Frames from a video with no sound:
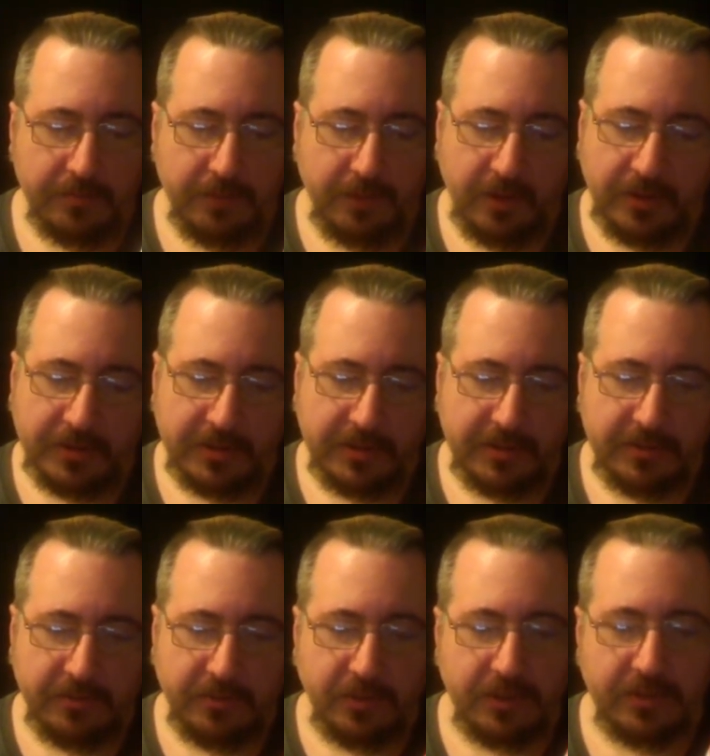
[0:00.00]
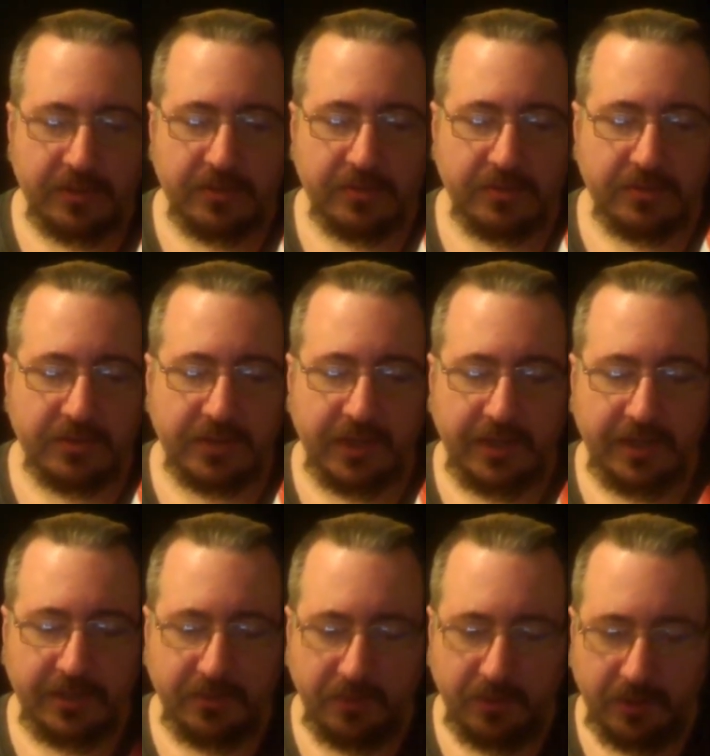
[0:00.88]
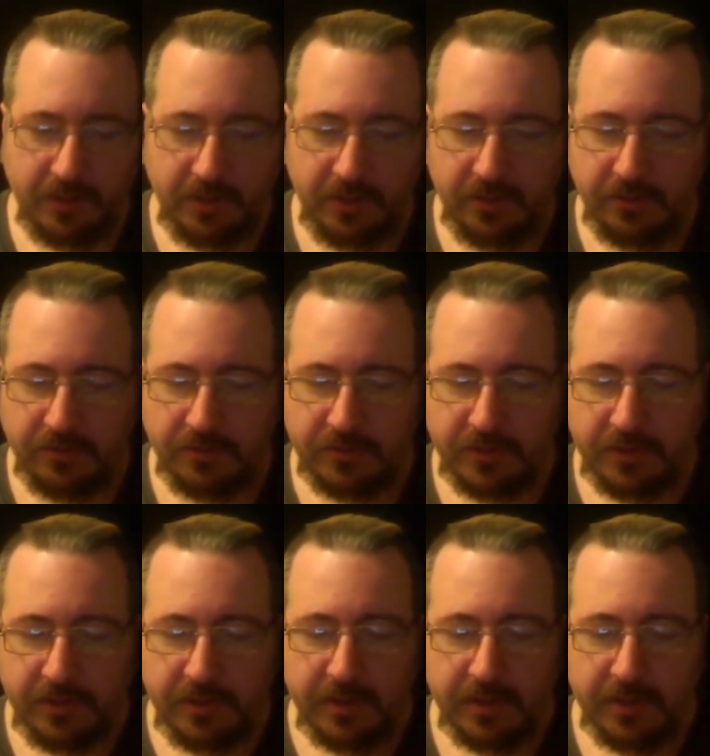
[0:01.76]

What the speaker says: All it says is one stays, one goes.